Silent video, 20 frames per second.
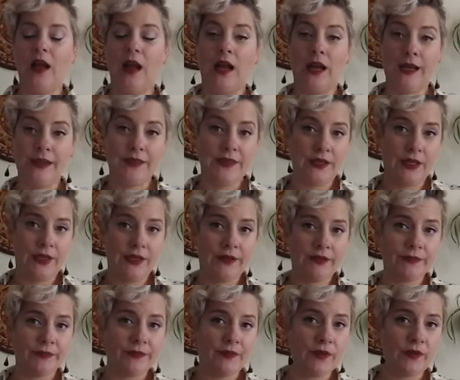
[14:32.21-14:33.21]
I think
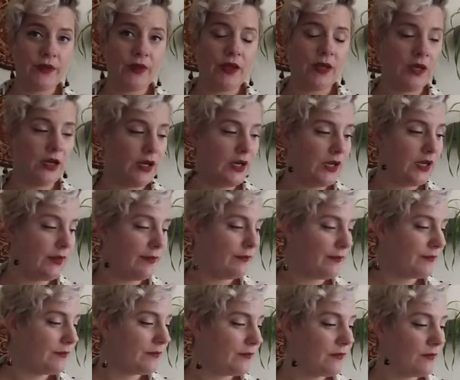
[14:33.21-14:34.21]
um,
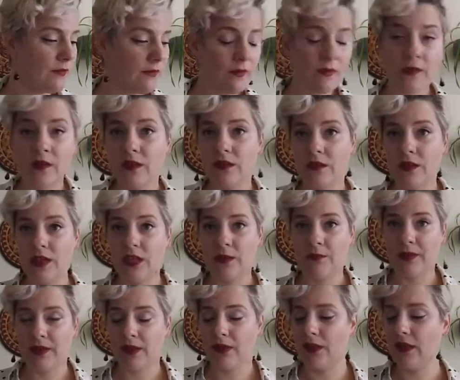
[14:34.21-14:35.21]
to
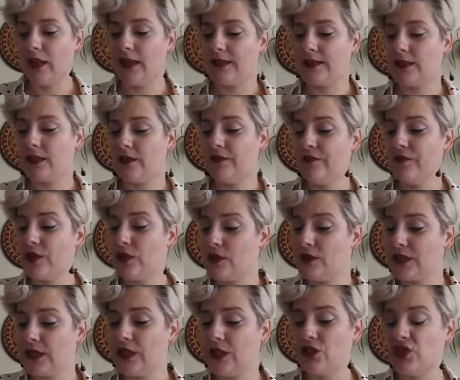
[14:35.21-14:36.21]
keep it less
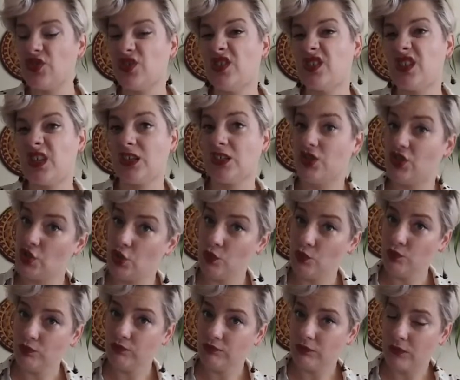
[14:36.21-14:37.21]
confusing, you should stick to two.
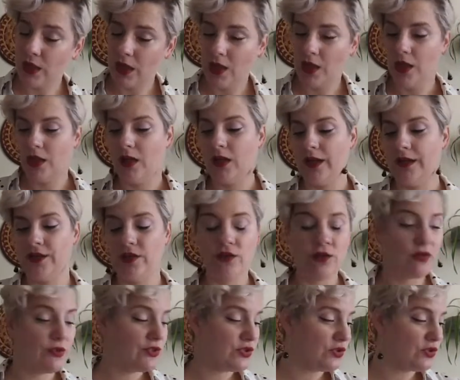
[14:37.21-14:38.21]
And you
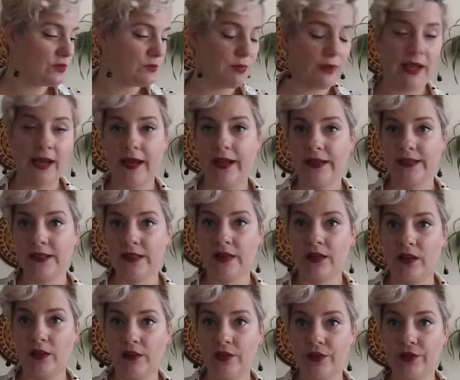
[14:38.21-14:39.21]
could always use black as a
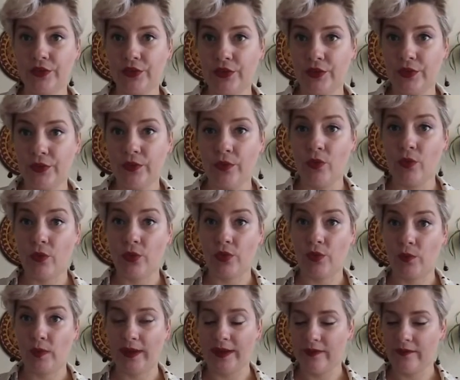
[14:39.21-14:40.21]
color too, or
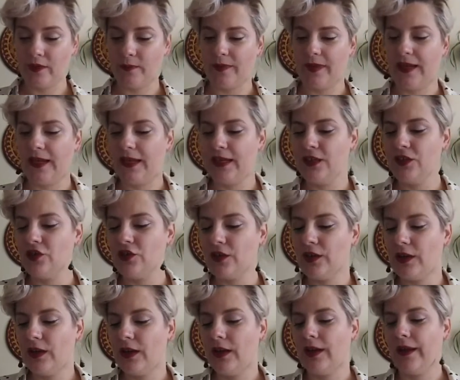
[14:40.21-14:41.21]
the white of the page.
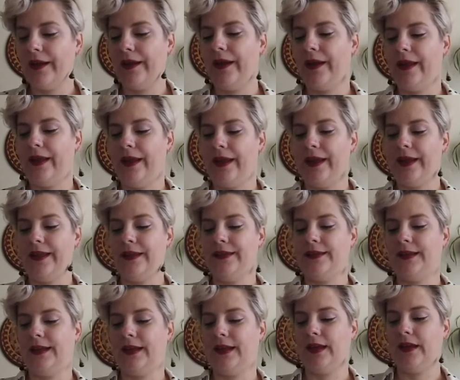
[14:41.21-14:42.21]
And
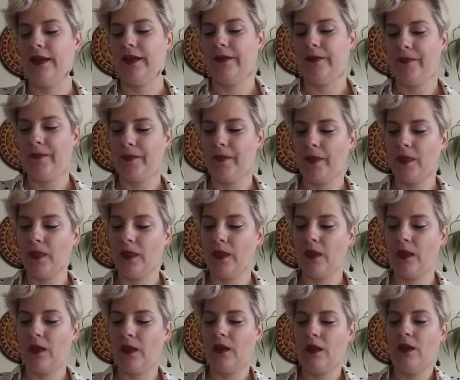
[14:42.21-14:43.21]
uh,
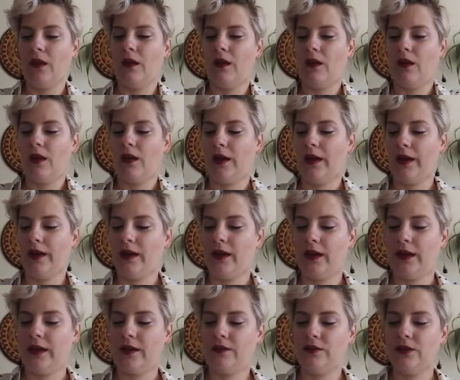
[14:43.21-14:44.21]
I
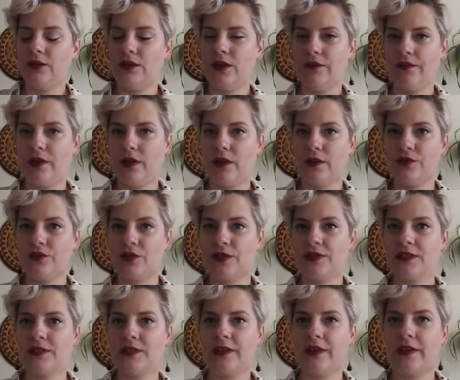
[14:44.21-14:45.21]
got out two different color
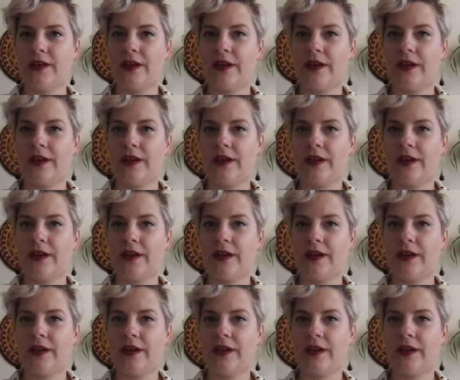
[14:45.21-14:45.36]
choices here.